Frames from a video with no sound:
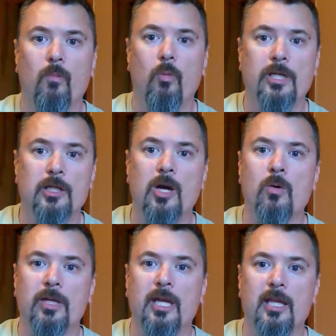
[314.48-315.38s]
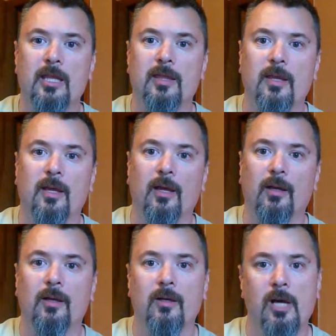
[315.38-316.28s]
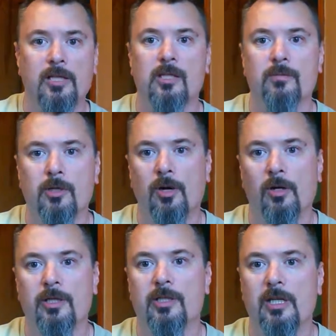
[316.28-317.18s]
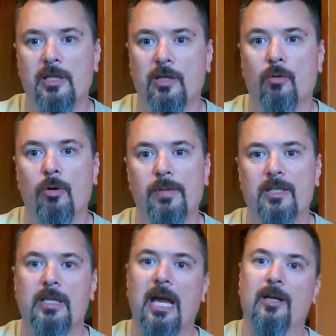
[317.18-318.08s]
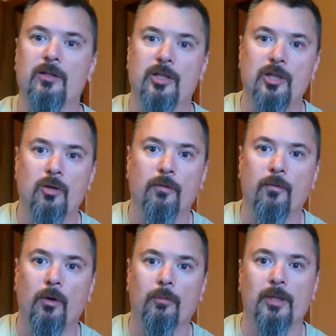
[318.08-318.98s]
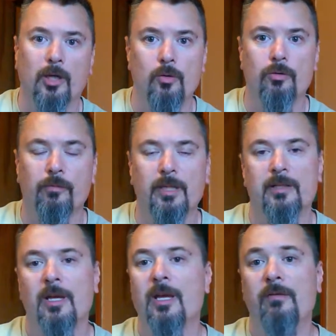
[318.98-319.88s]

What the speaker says: when you don't get the customs courtesies and grooming standards and uniform and accoutrements,